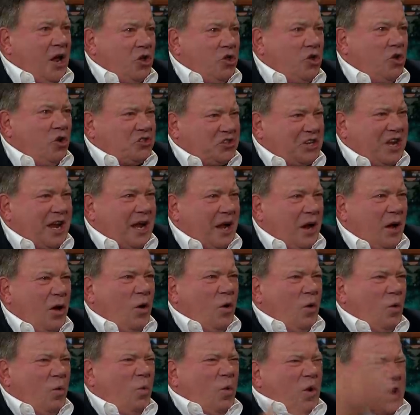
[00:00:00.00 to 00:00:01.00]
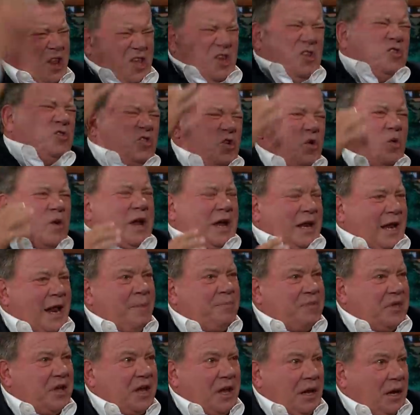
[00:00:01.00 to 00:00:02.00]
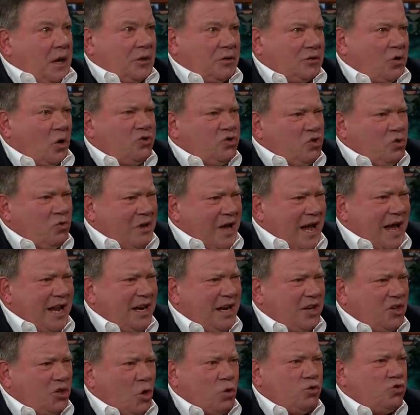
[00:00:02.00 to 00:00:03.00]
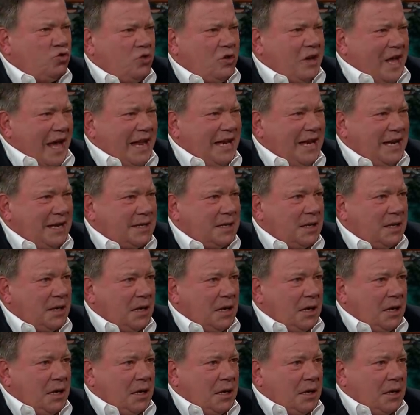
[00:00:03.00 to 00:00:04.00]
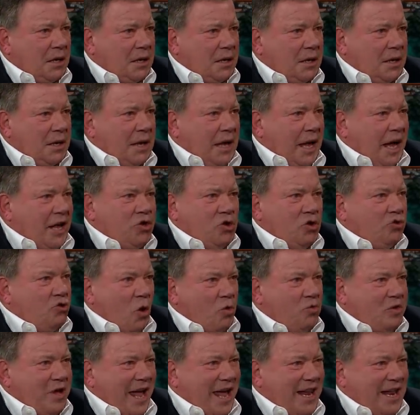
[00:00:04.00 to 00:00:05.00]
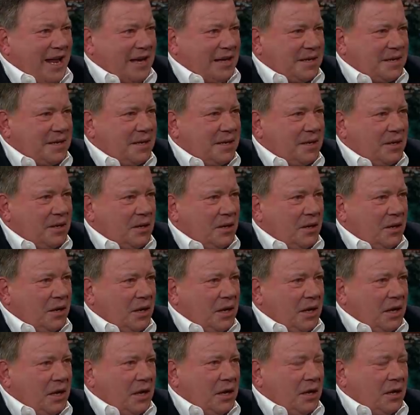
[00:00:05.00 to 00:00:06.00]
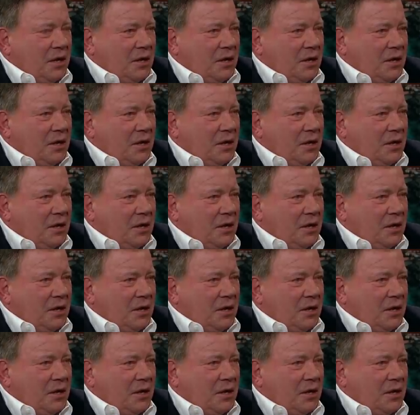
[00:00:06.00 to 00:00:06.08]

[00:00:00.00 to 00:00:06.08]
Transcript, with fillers: You're saying, what are you doing? And I'm thinking, don't you get it? Don't you get it? And you don't get it. I get it.